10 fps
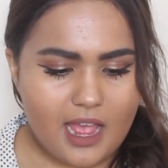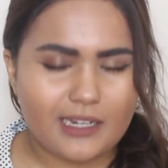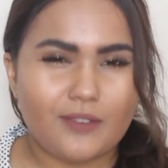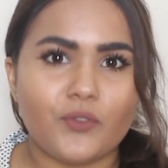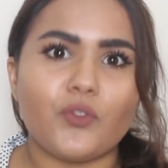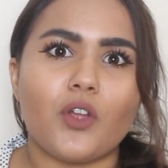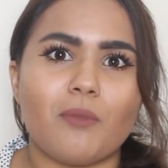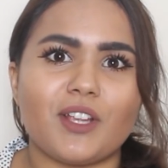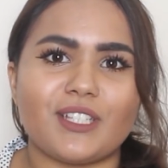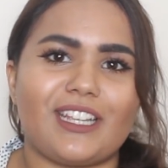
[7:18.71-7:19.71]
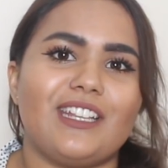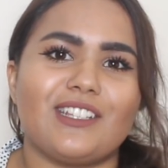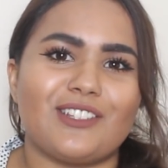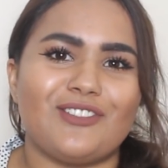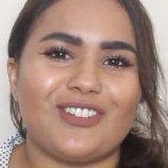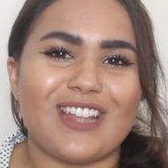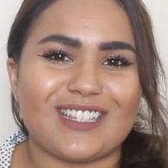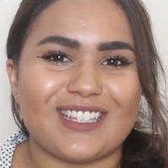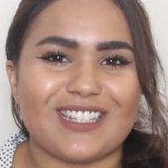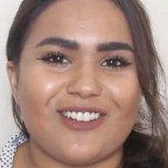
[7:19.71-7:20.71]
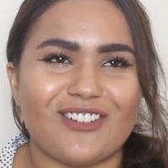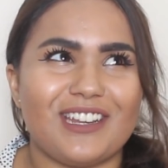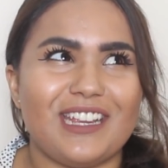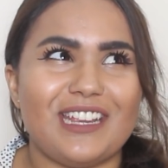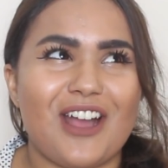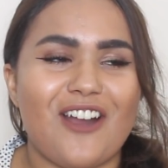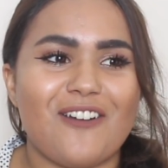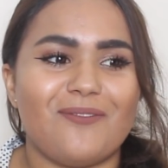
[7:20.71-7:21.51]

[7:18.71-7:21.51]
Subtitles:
And even though my skin's not necessarily